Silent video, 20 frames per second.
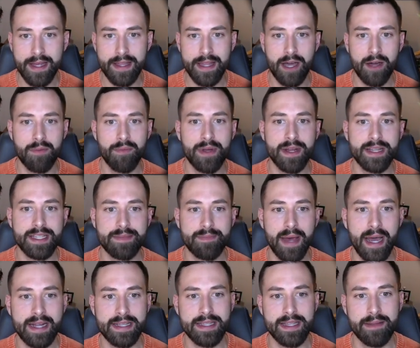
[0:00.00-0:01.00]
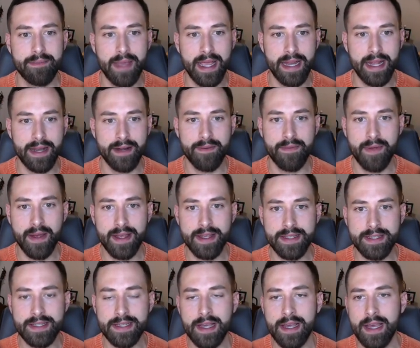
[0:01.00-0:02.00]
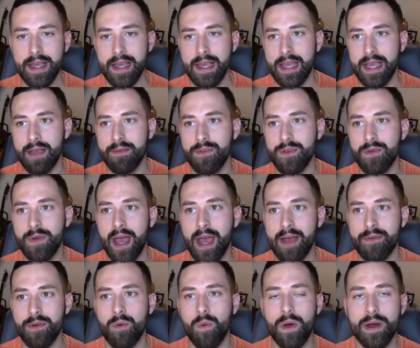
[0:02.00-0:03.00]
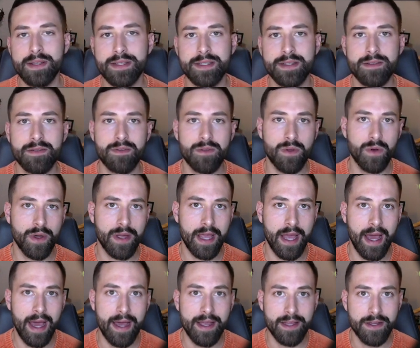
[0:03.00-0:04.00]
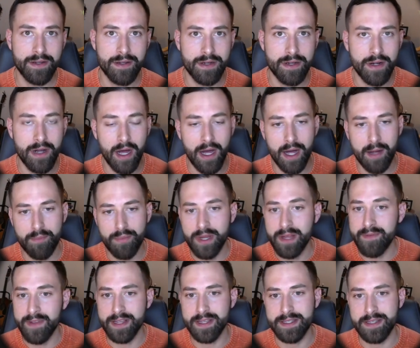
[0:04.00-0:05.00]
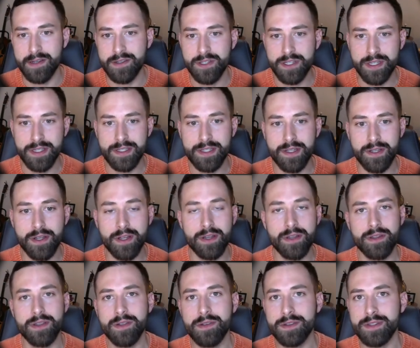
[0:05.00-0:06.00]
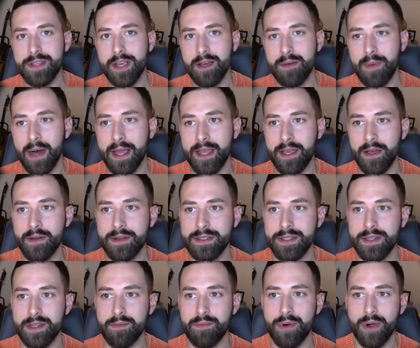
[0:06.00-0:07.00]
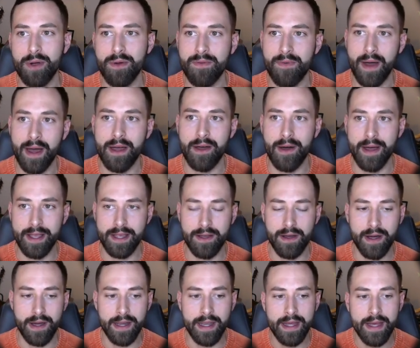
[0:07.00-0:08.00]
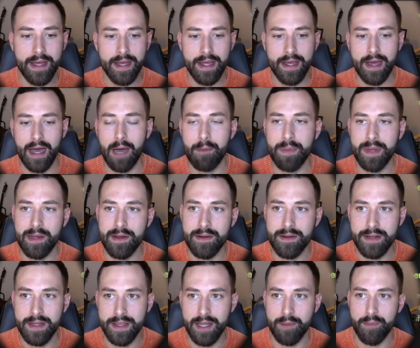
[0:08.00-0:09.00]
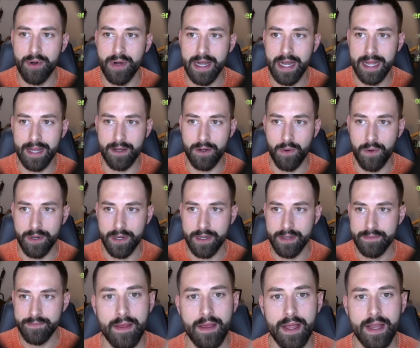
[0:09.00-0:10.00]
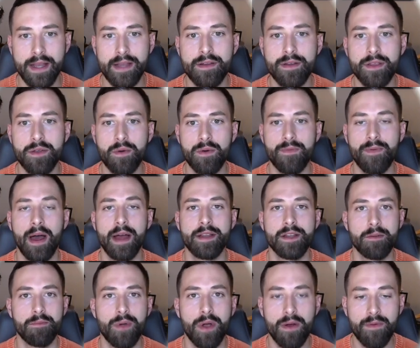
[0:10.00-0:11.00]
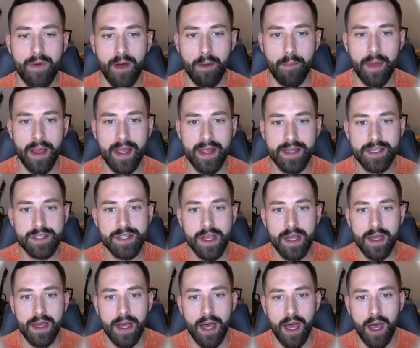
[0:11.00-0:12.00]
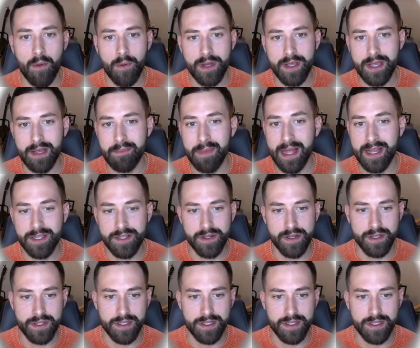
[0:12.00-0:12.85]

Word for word: and that will bring us back to the main interface. If you ever want to look at your uh, previous searches, you can do so by going to the profile icon up here in the upper right-hand corner. And here you will find your profile page uh, where you can manage your